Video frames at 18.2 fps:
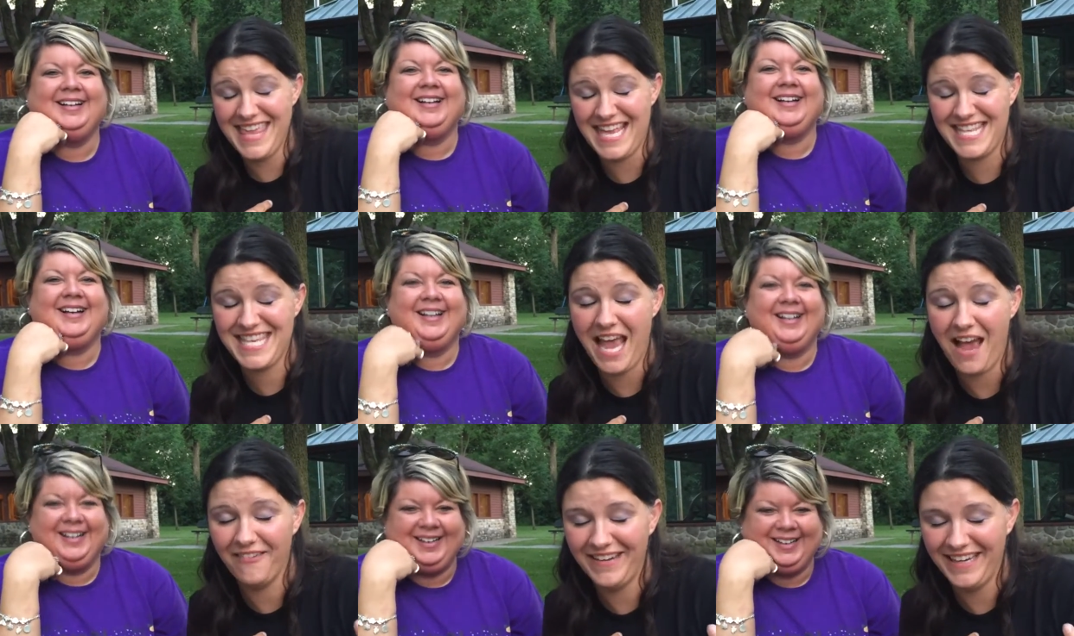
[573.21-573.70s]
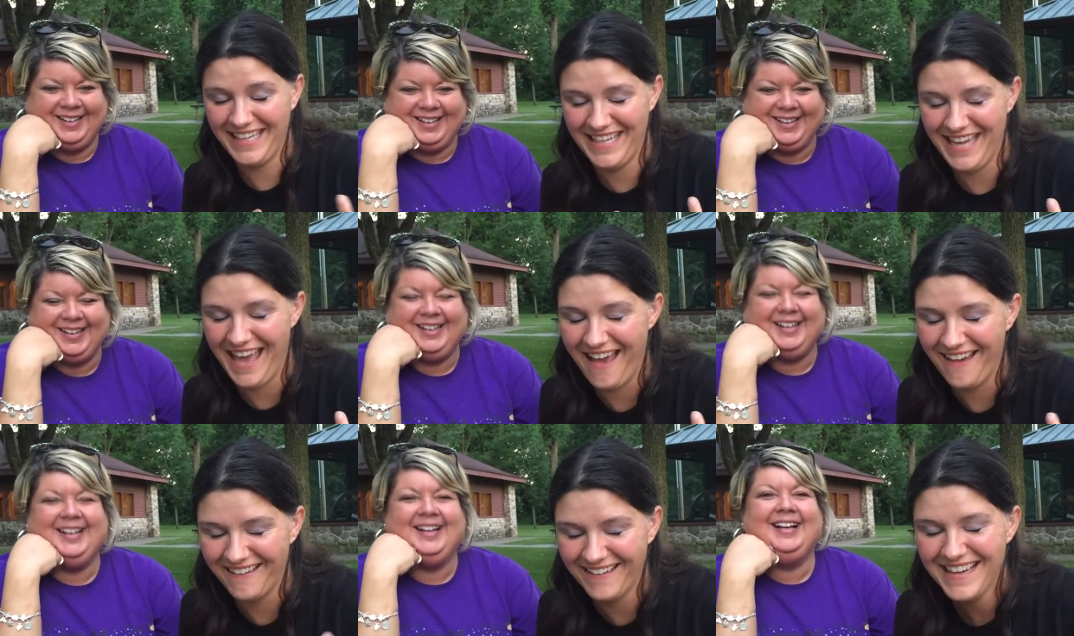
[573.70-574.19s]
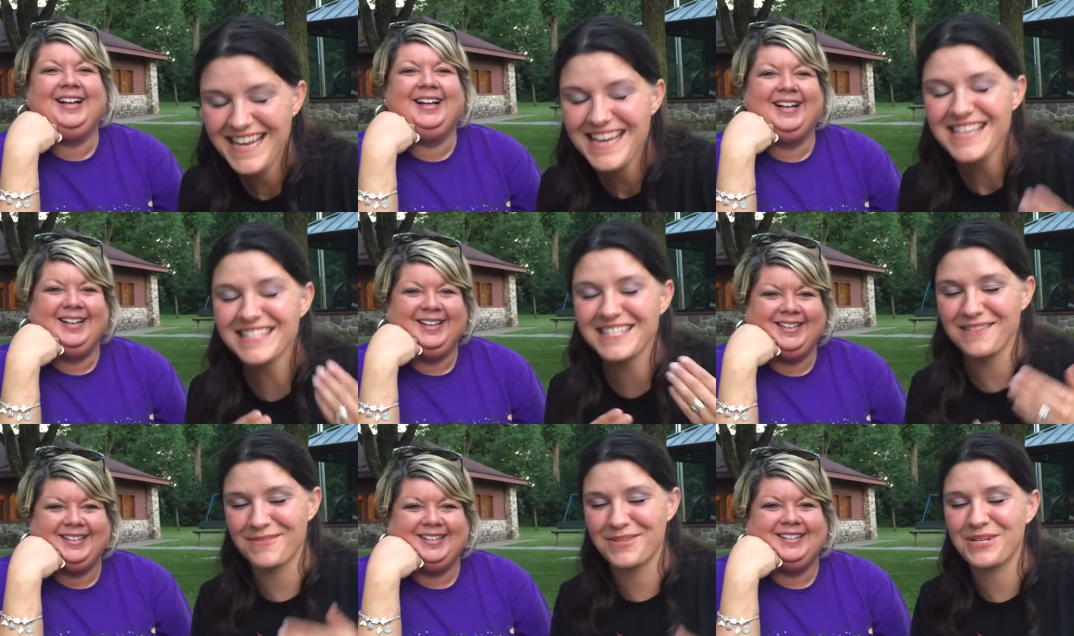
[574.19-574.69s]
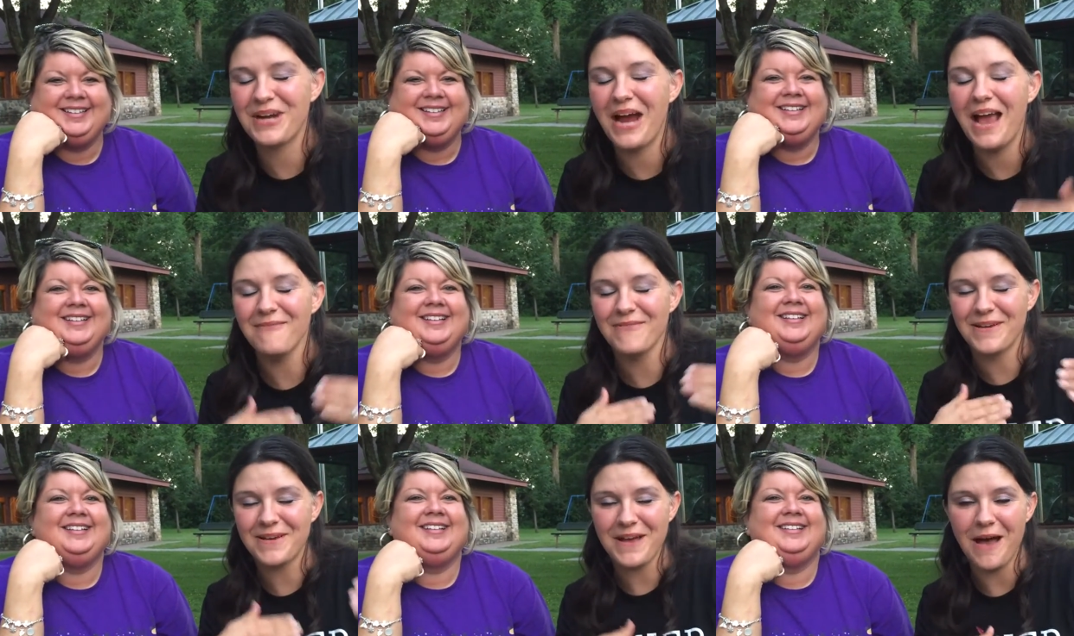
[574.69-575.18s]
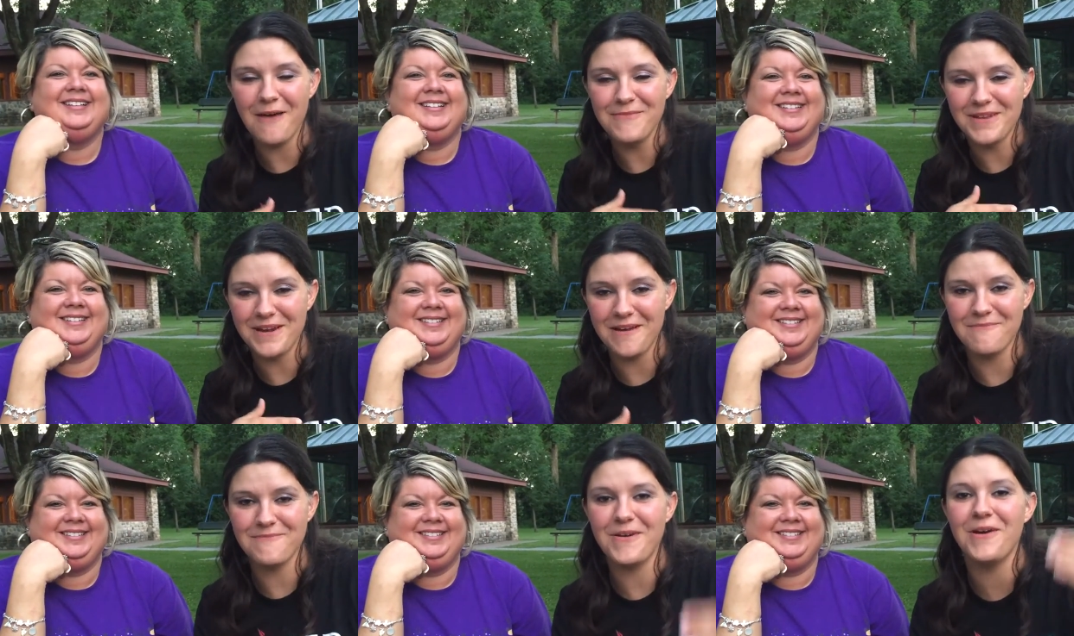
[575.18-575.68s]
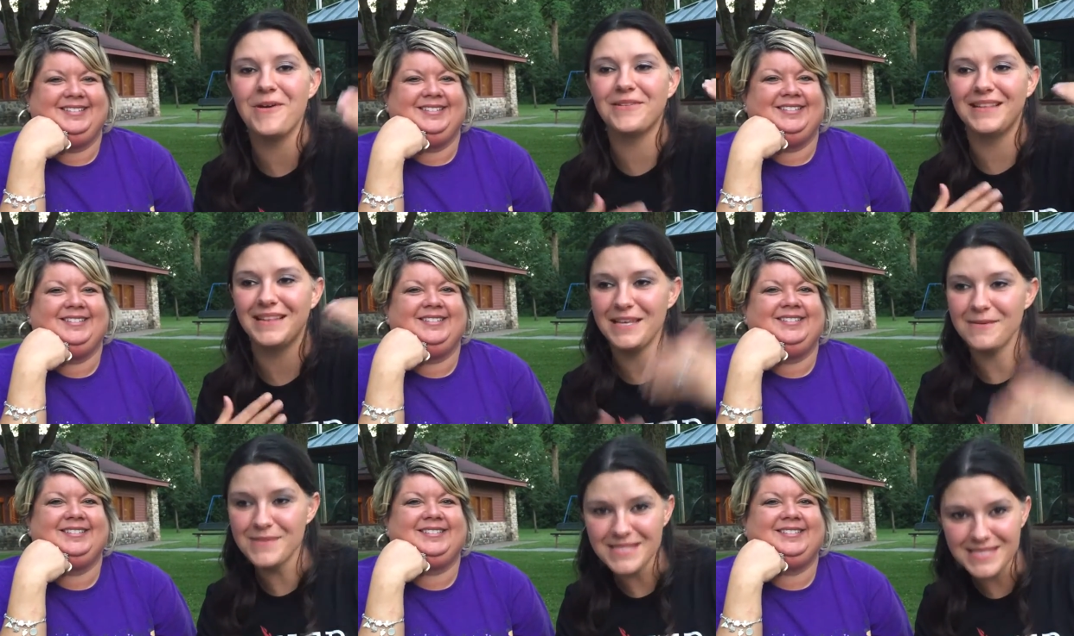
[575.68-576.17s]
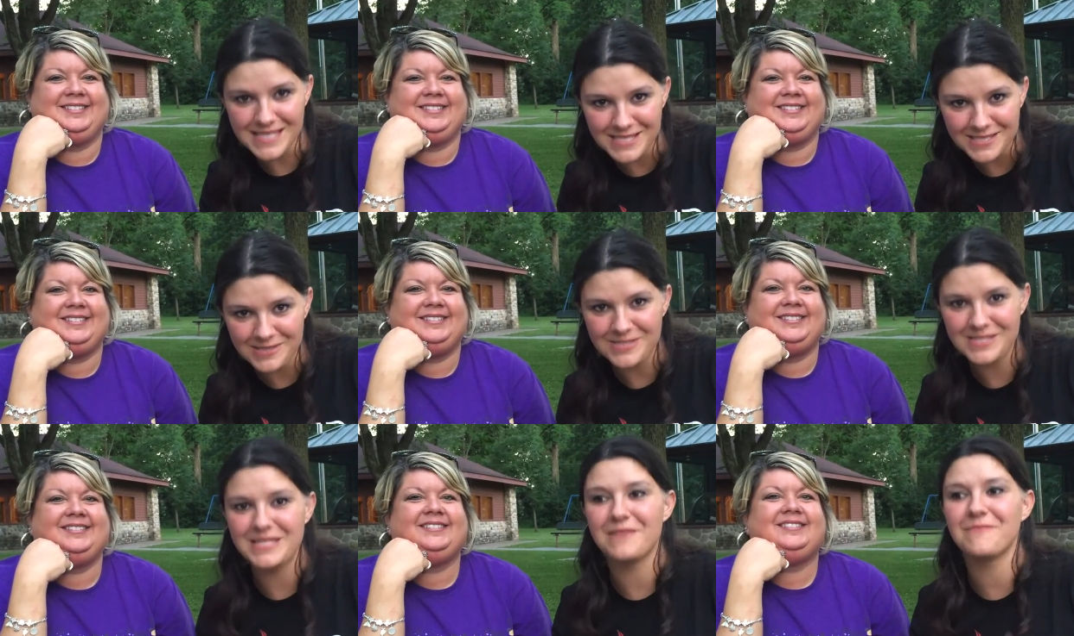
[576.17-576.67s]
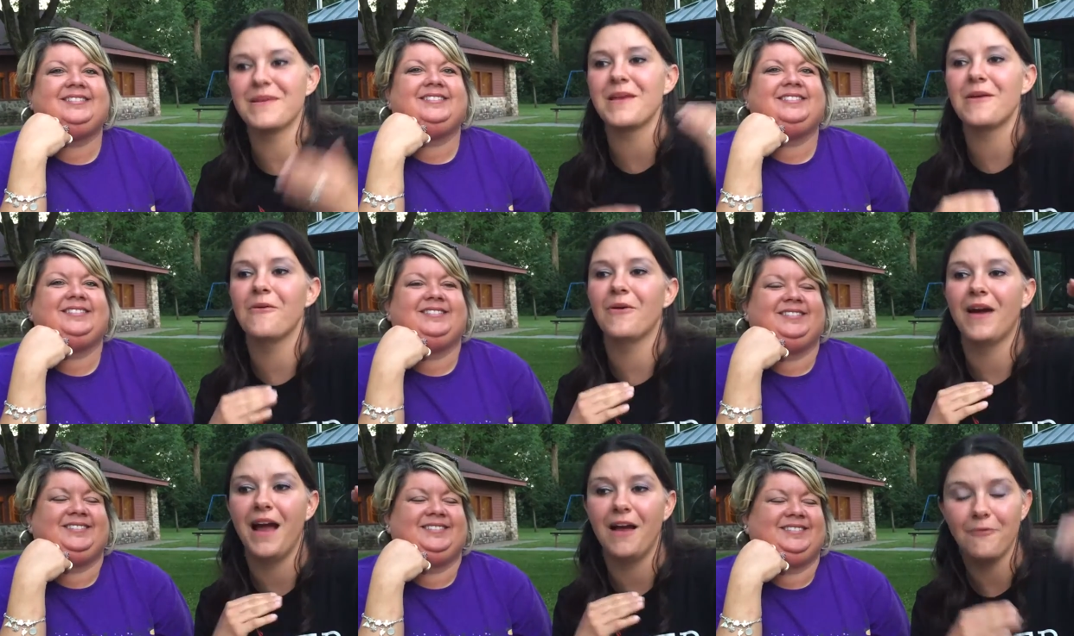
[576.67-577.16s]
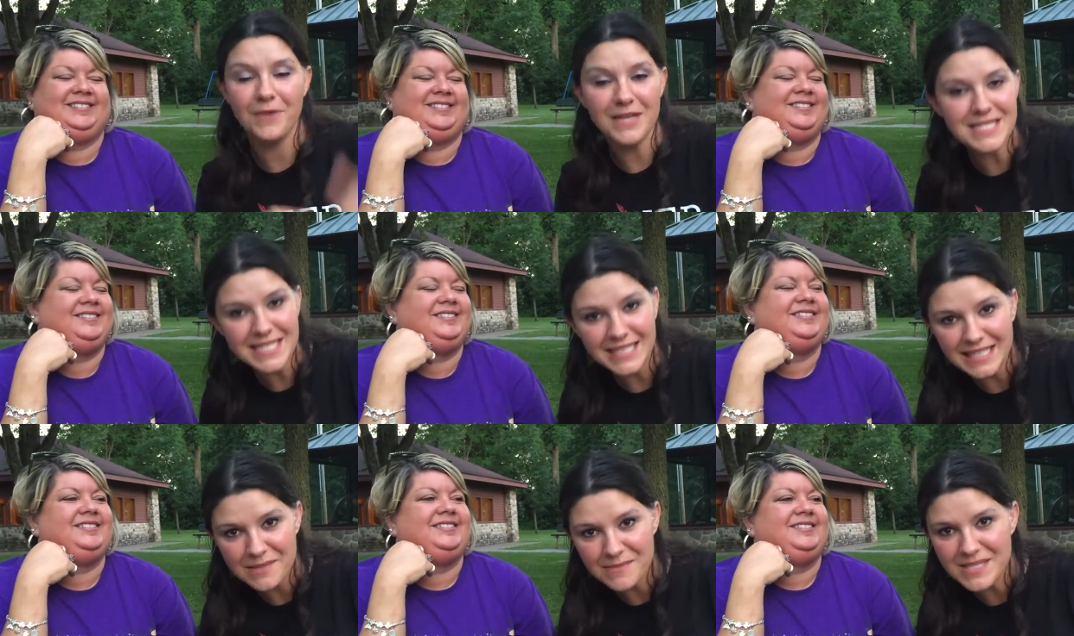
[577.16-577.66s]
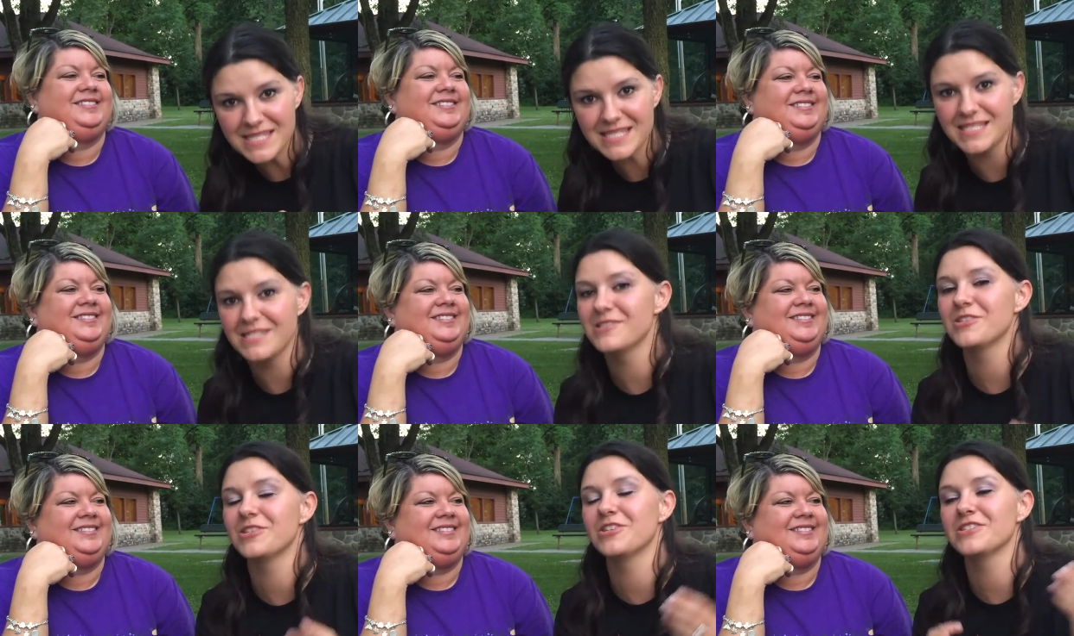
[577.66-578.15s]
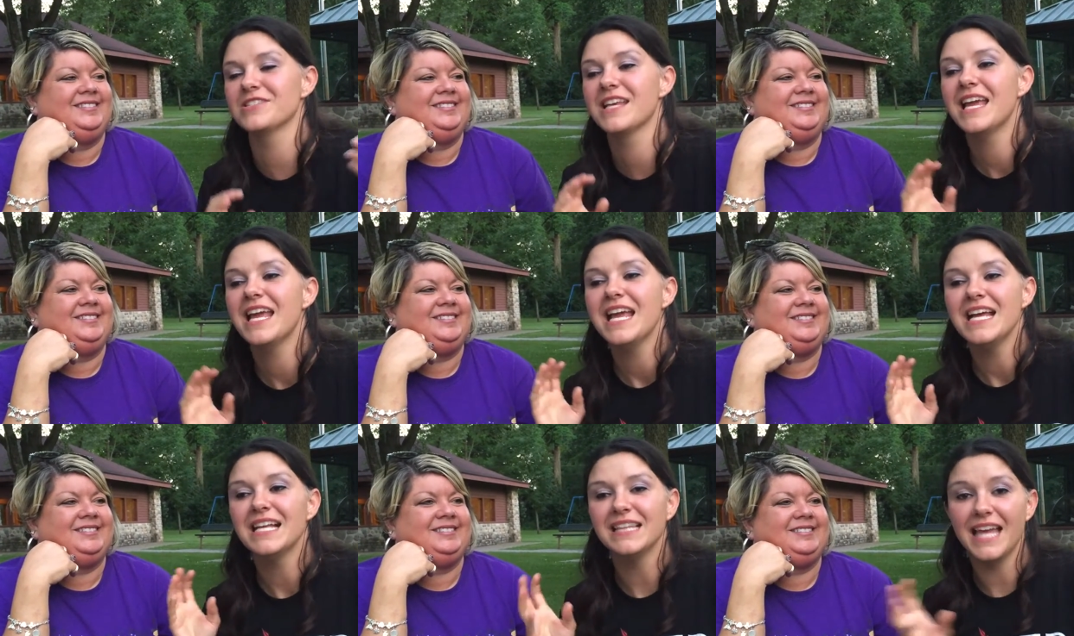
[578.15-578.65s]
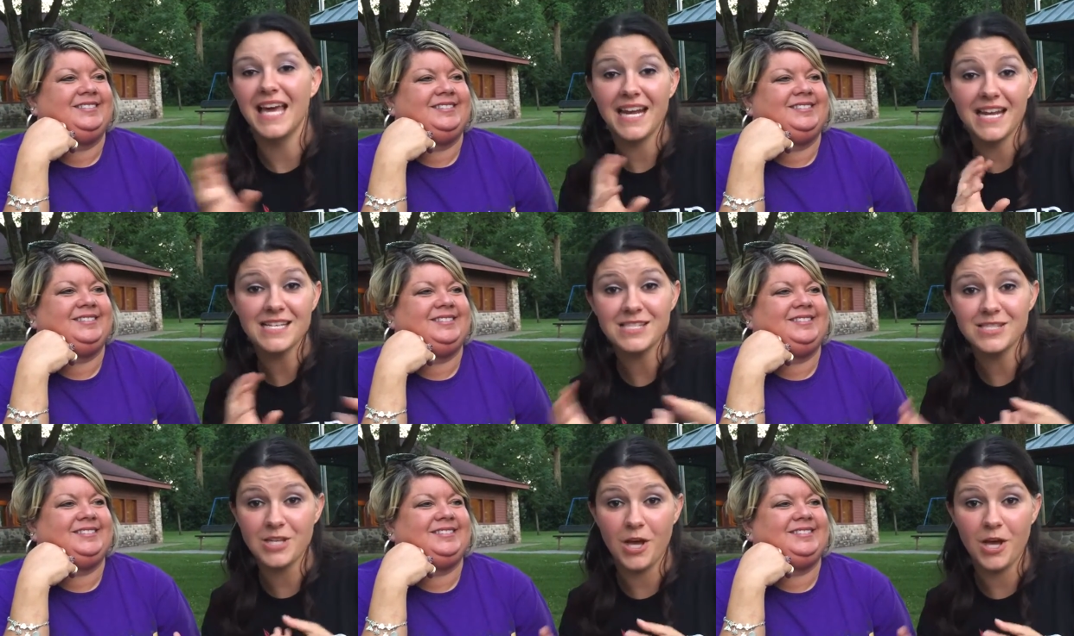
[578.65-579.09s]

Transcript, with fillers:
Speaker 1: That's how we know. Subscribe and comment on both. Lemons Sisters sent me or I went to Lemons Sisters. Let us